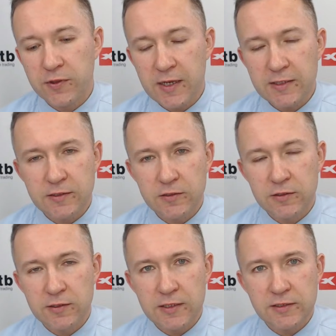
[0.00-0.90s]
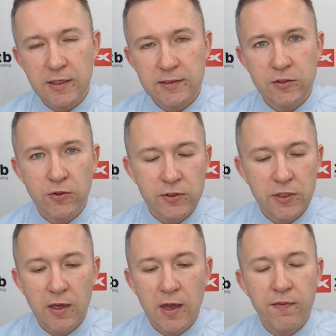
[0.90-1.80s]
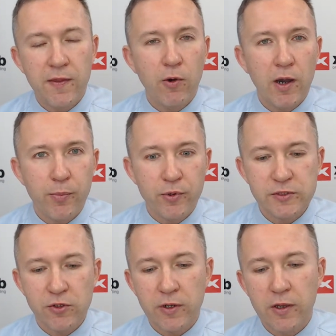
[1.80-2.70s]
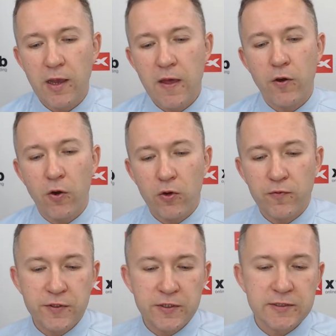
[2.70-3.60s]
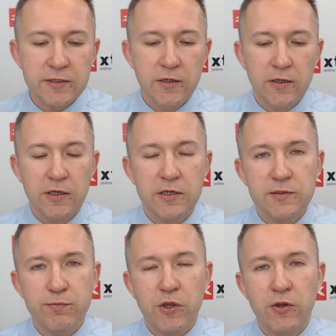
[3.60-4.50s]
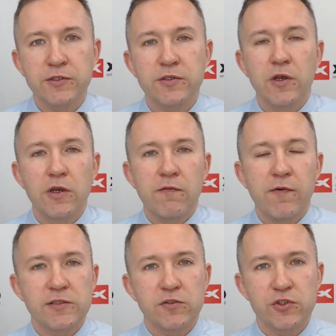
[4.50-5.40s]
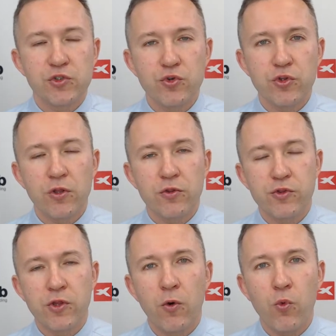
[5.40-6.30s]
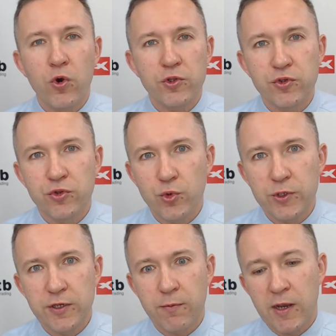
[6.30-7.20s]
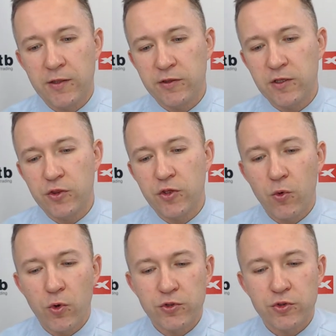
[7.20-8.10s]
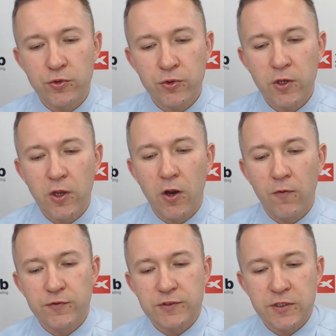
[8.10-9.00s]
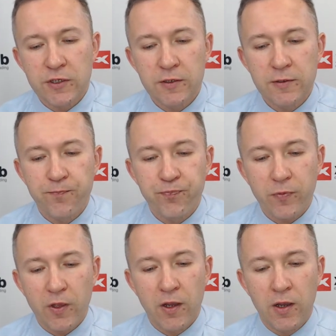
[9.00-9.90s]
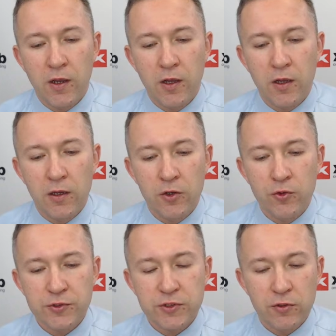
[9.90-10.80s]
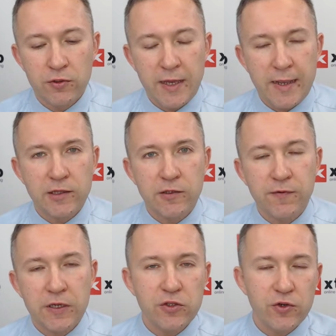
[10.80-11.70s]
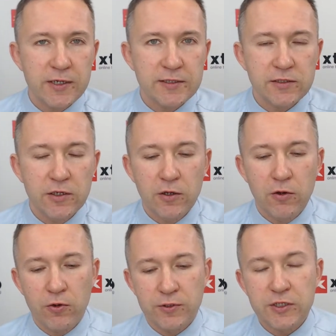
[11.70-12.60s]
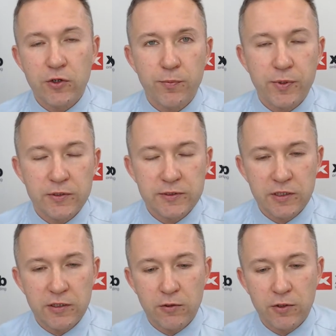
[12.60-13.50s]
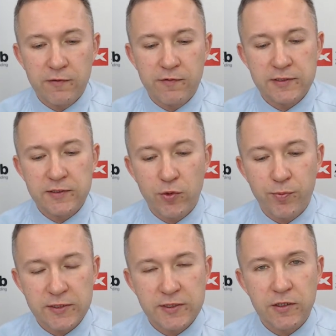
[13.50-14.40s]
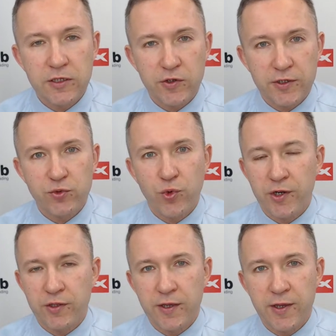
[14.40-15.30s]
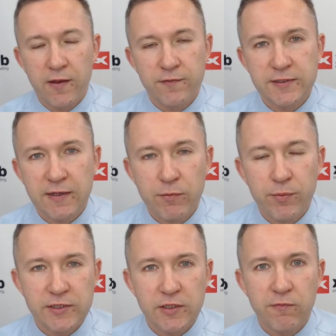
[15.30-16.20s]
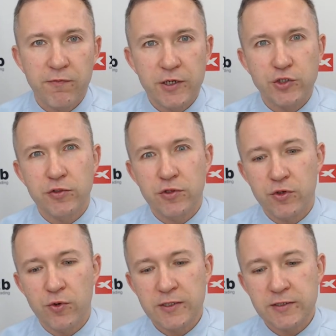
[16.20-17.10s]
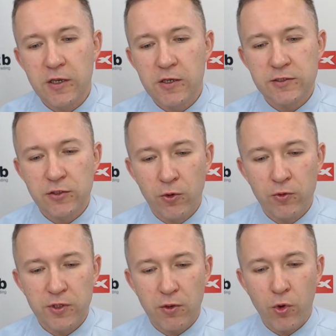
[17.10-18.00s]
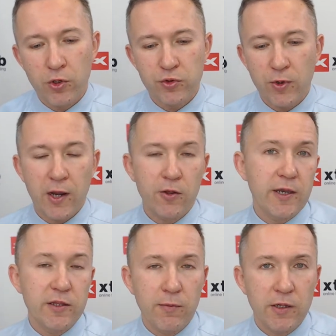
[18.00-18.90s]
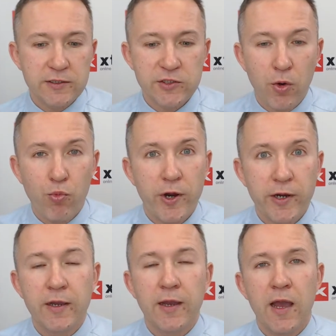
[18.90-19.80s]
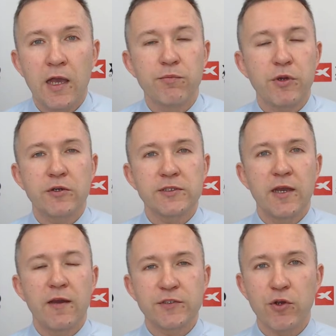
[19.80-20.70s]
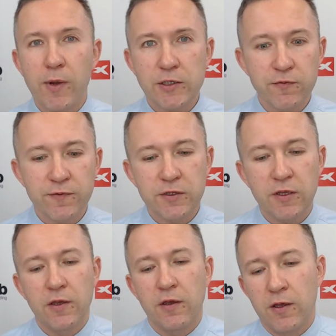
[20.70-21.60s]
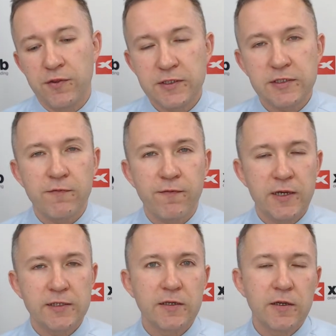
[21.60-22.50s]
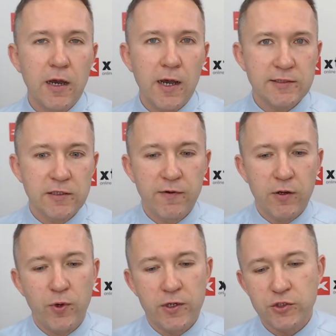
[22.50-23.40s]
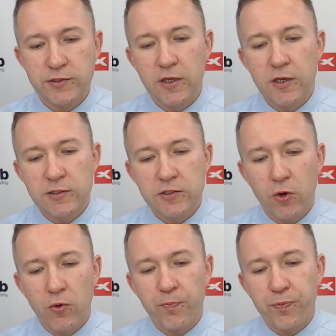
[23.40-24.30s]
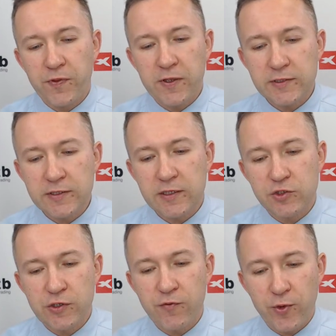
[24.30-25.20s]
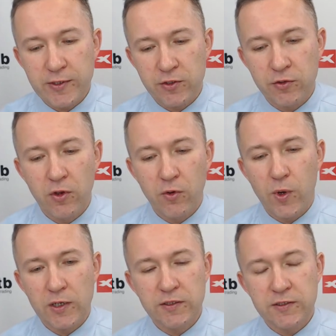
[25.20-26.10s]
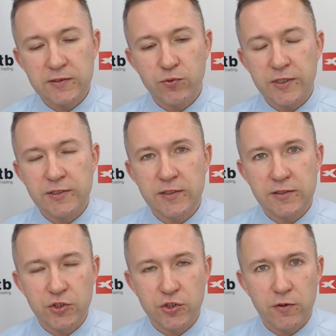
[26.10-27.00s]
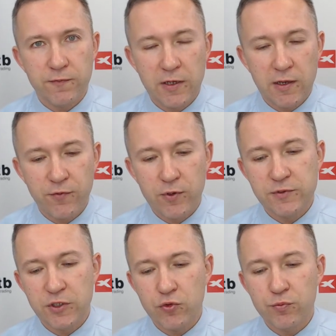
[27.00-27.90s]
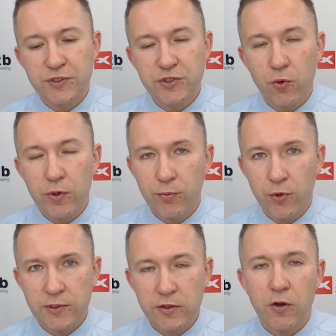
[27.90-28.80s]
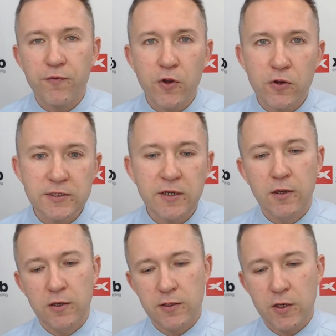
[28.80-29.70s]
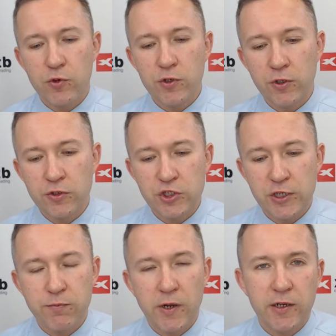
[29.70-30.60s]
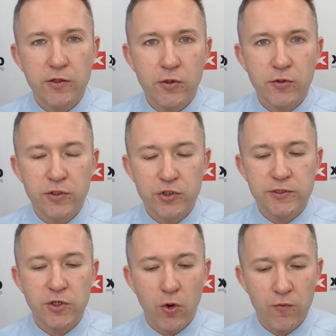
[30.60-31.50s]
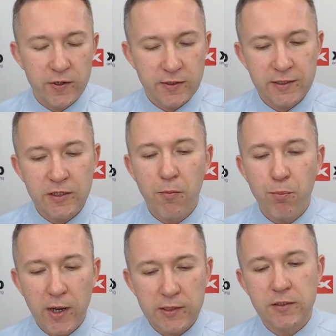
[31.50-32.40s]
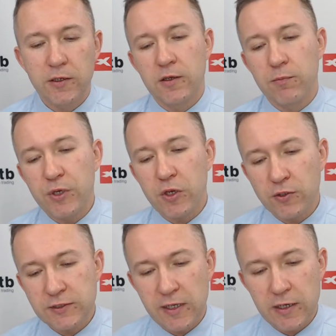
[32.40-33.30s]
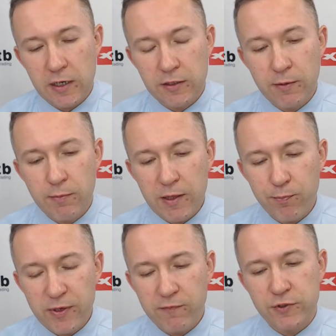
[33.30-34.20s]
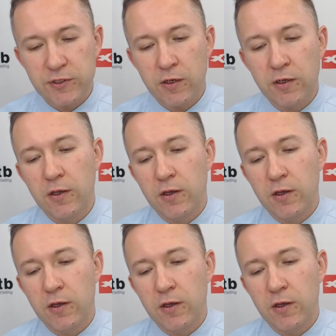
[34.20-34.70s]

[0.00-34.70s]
Tesla stock, and now Apple stock, and all of this is because investors do not know what to do with their money. They don't want to obviously lose on negative interest or even 0% interest where they have 7% inflation in the US. So they want to allocate the money somewhere, and because they have so much of it, this inflates asset valuations. So this is the chief reason why this week's decision of the FOMC could be so important. Of course, they will not change market conditions overnight, but because they are the main pivotal